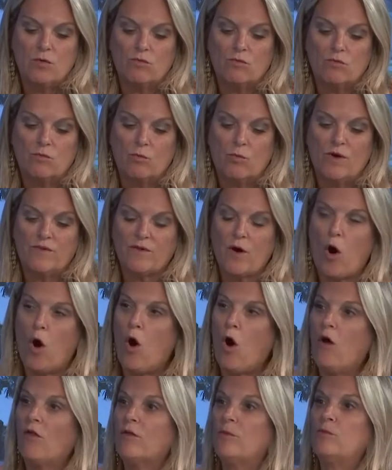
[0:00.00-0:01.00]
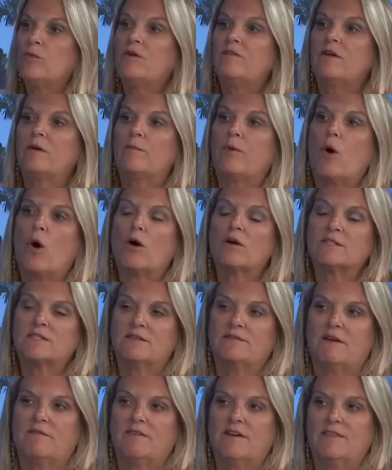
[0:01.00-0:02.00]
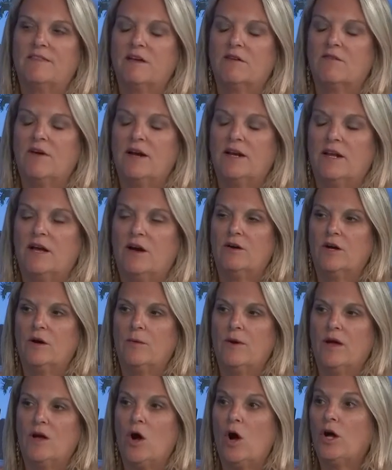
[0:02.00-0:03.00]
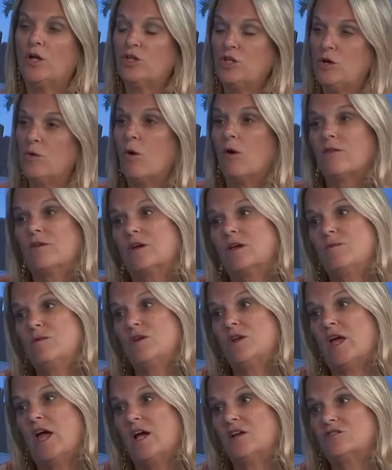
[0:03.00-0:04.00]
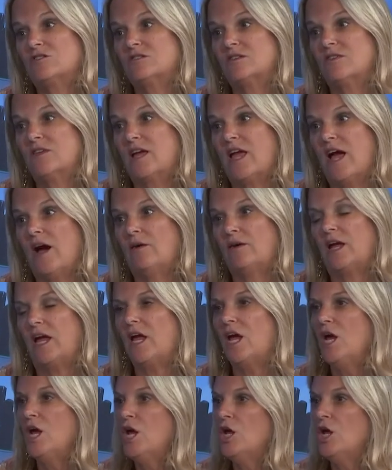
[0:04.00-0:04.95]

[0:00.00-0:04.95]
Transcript: with all the moving parts of everything right going on, you are the communications of the county.